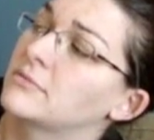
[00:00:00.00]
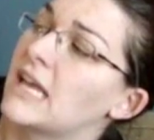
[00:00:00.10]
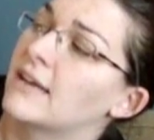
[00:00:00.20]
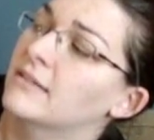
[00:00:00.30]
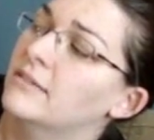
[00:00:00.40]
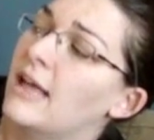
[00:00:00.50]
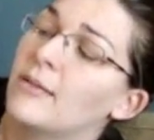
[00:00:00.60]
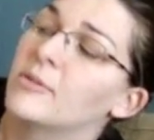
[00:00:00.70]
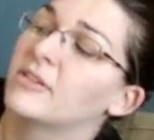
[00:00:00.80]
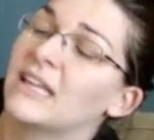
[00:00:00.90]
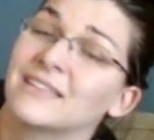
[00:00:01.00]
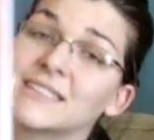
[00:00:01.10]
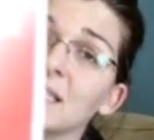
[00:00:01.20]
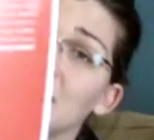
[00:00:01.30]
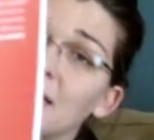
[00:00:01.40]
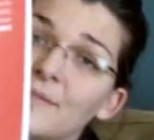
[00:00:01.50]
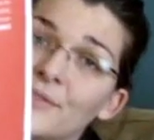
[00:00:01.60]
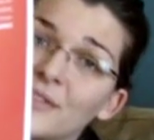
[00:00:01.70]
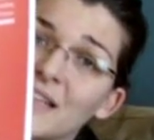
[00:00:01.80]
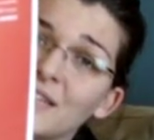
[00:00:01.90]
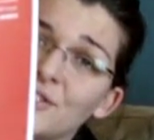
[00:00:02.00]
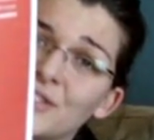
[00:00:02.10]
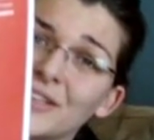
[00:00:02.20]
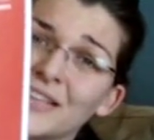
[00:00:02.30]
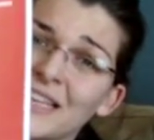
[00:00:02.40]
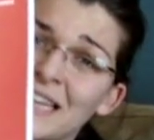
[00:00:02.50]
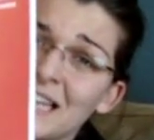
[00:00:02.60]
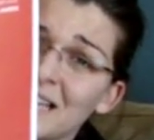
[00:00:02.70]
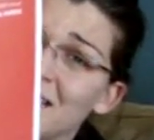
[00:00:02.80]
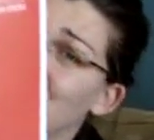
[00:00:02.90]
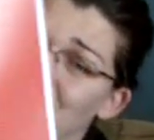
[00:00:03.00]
Yeah. Elbow length sleeves, nice chunky knit.